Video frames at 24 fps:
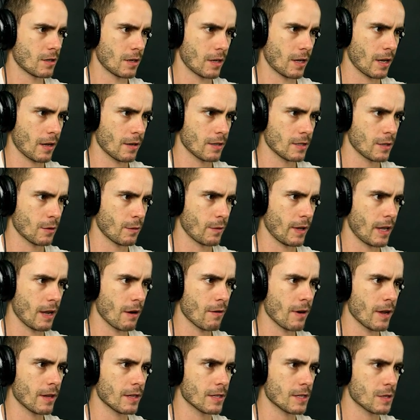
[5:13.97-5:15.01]
Okay, so we
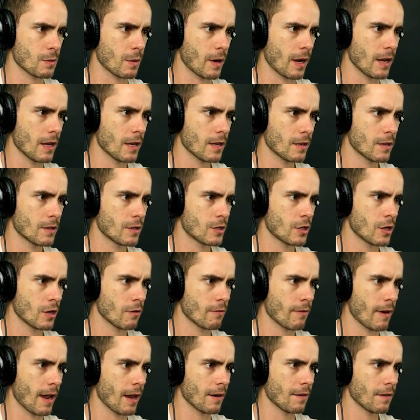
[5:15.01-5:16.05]
get around this way. Turn
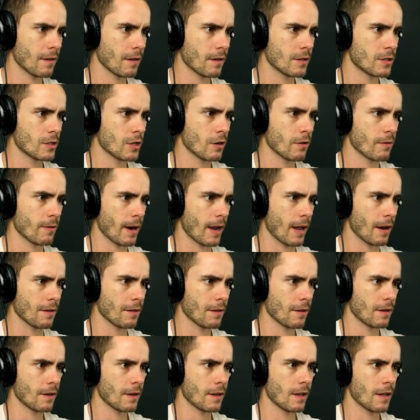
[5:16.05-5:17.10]
around, turn
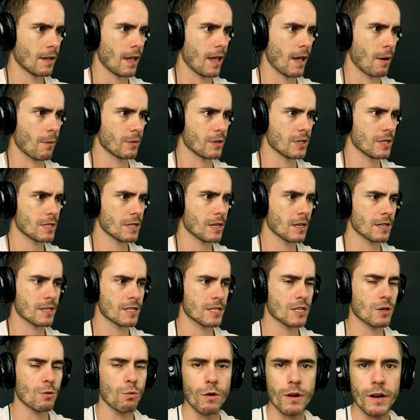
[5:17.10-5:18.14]
around, and we're just gonna
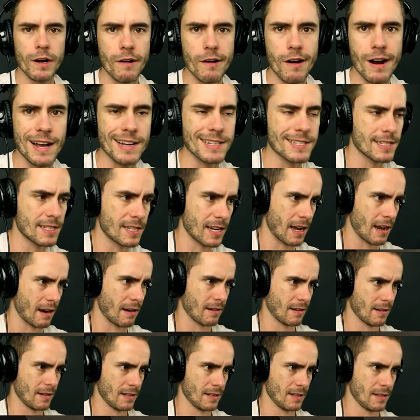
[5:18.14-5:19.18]
squat our ass
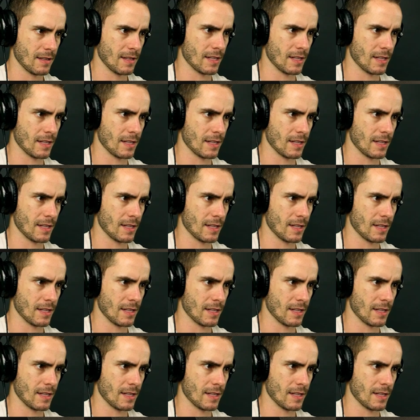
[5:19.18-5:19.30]
down.